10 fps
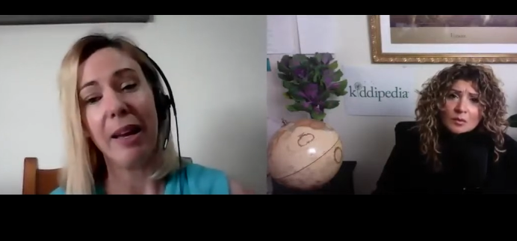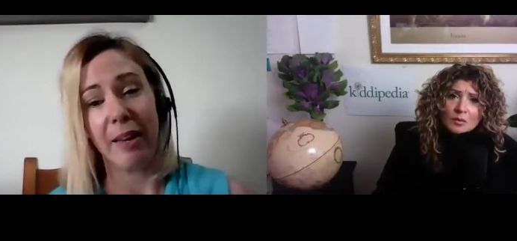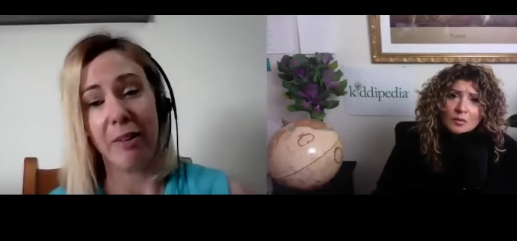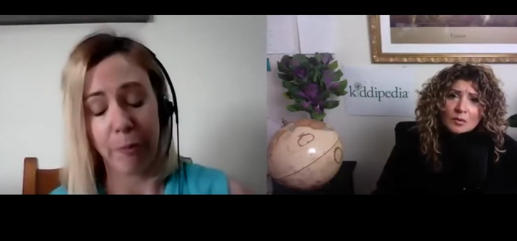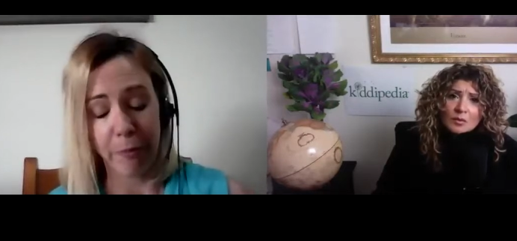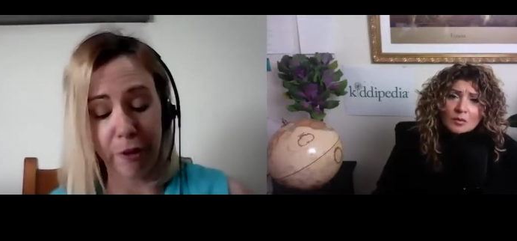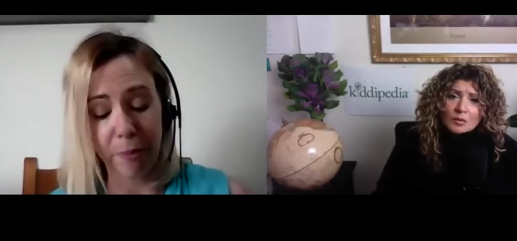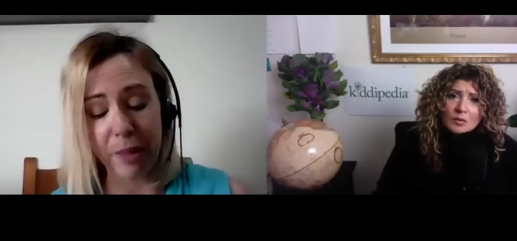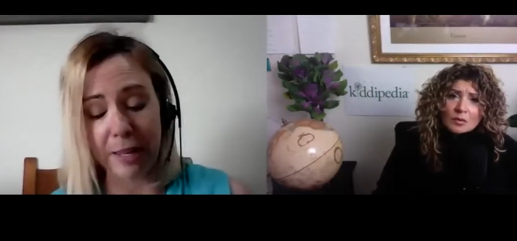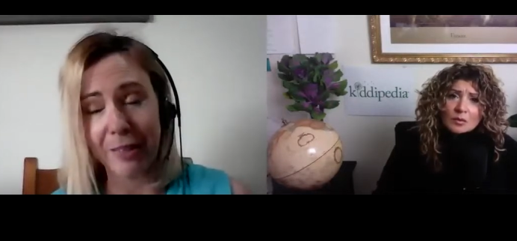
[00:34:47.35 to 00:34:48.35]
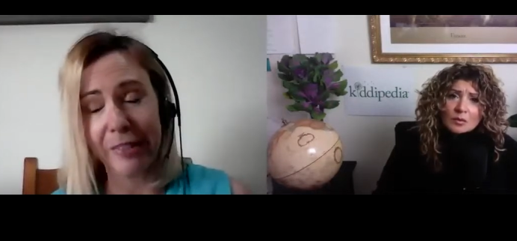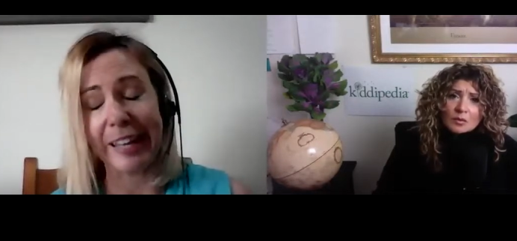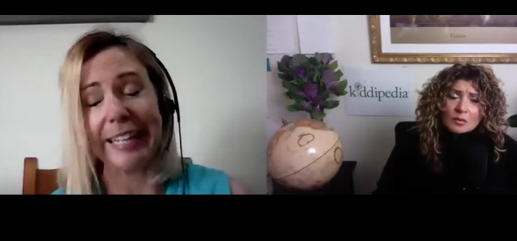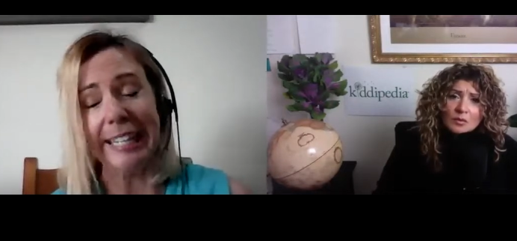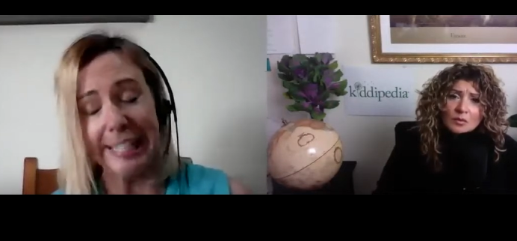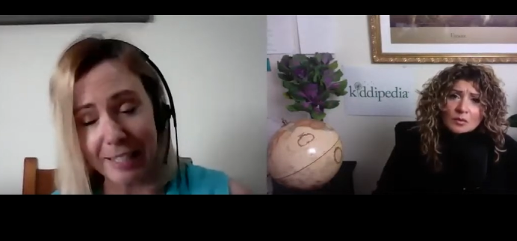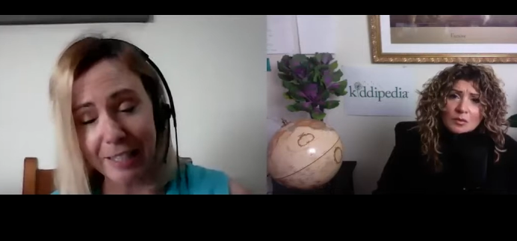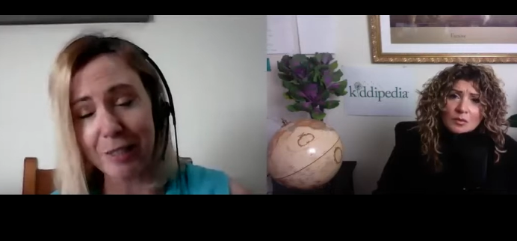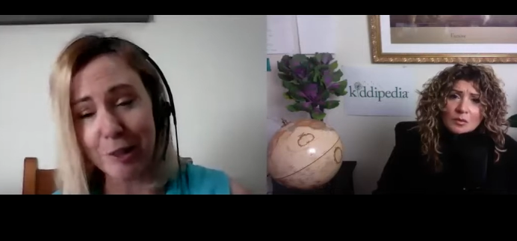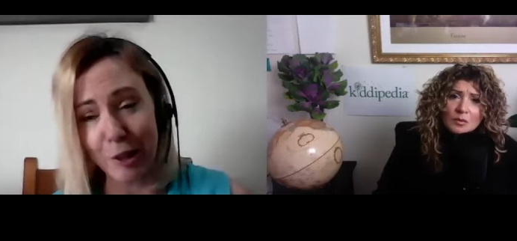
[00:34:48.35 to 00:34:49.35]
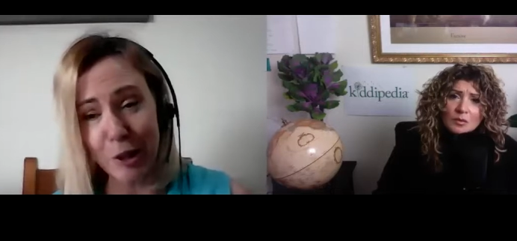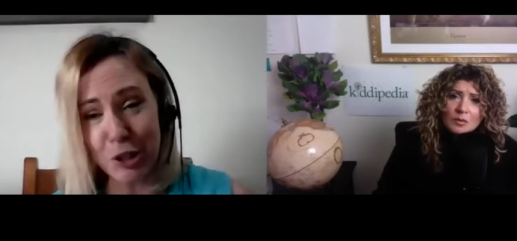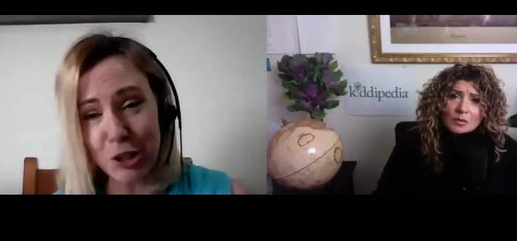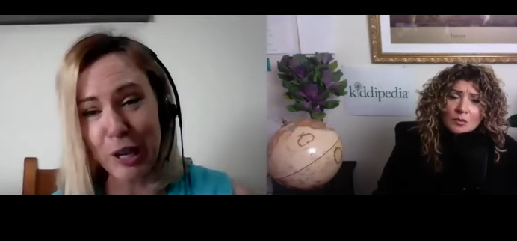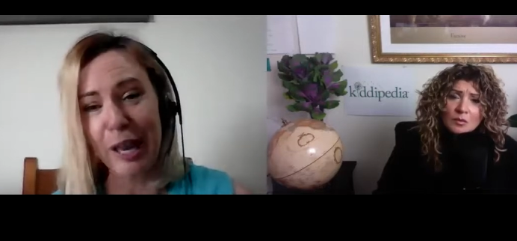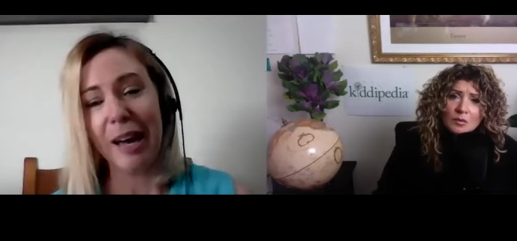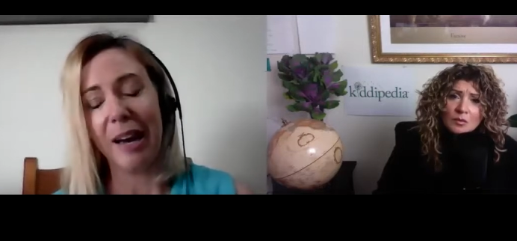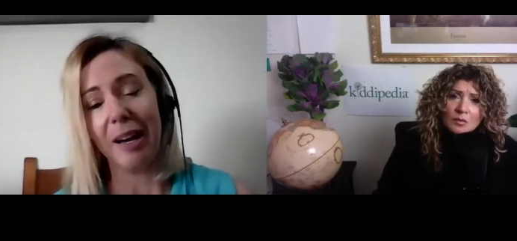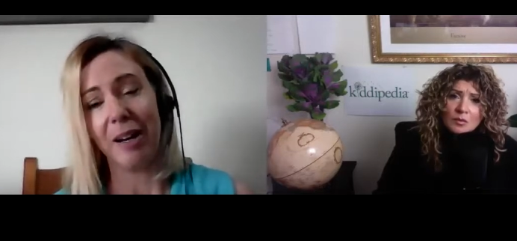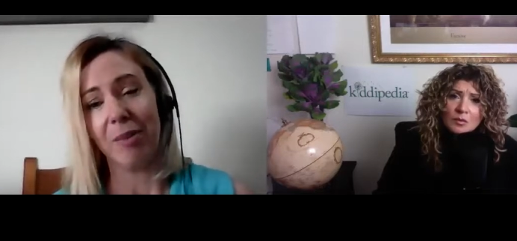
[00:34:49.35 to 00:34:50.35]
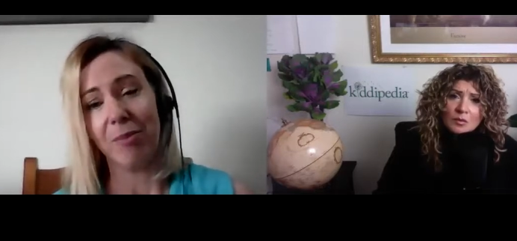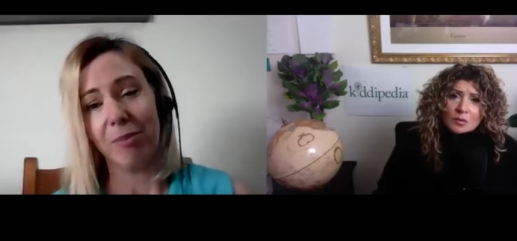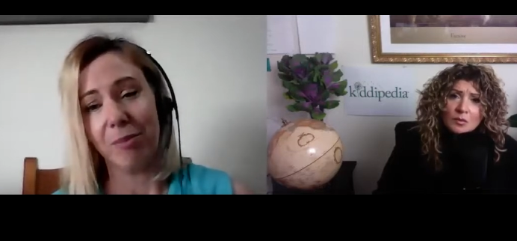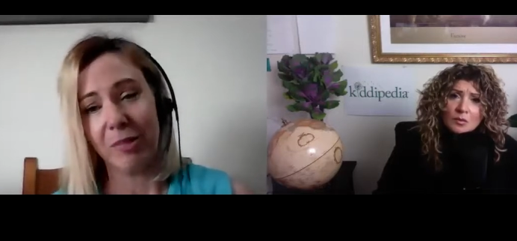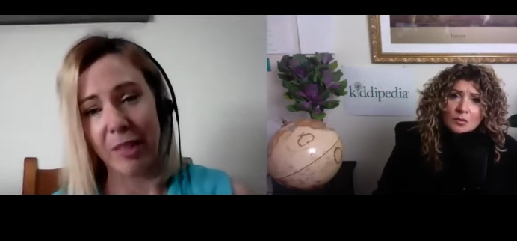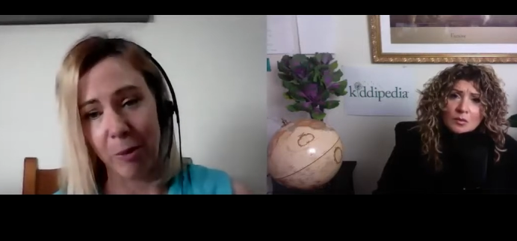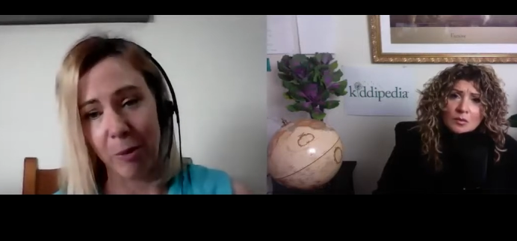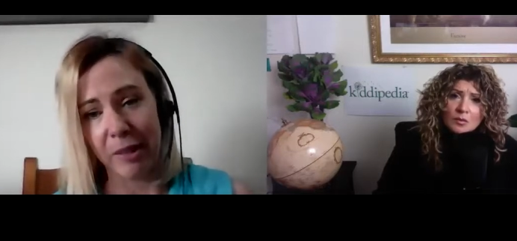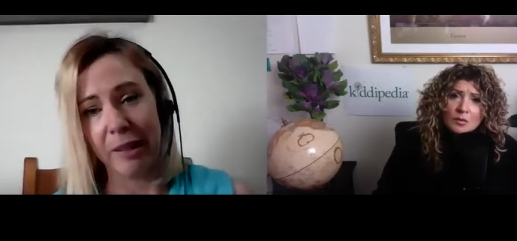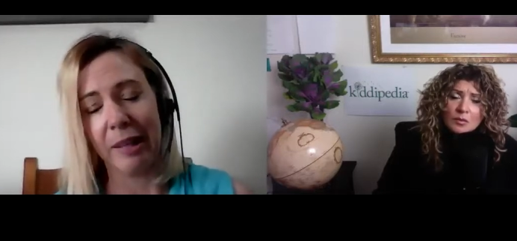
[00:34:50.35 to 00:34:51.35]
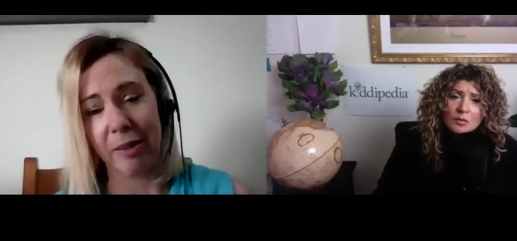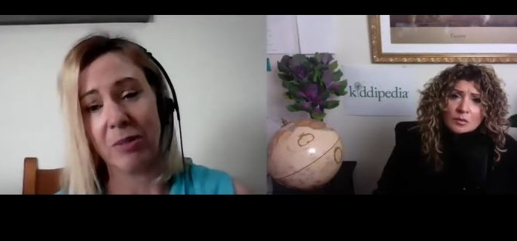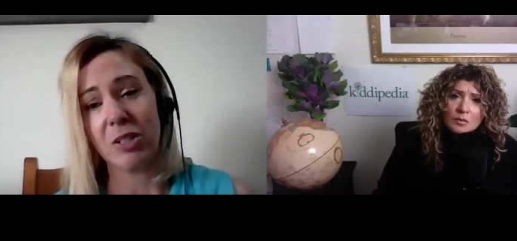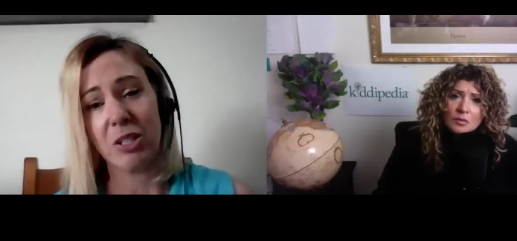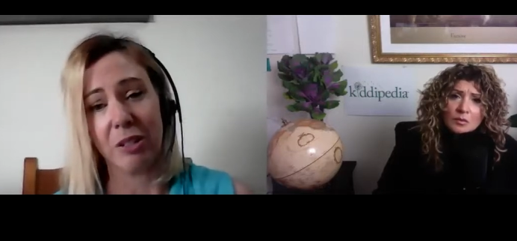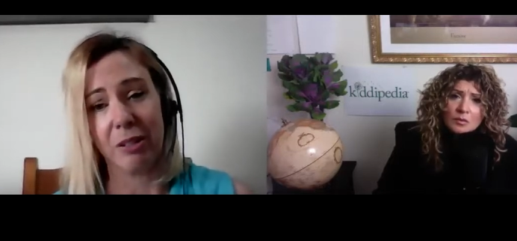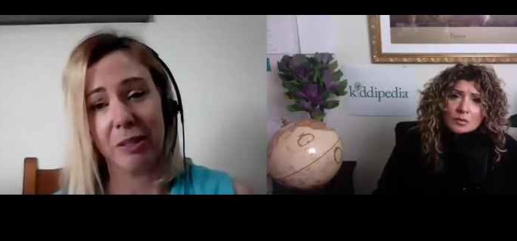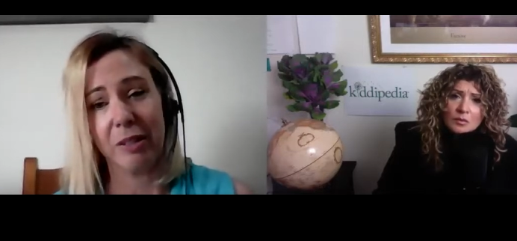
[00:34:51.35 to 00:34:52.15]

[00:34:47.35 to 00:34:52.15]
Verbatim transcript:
Speaker 1: And from that, that innocent search, um, they were then led on to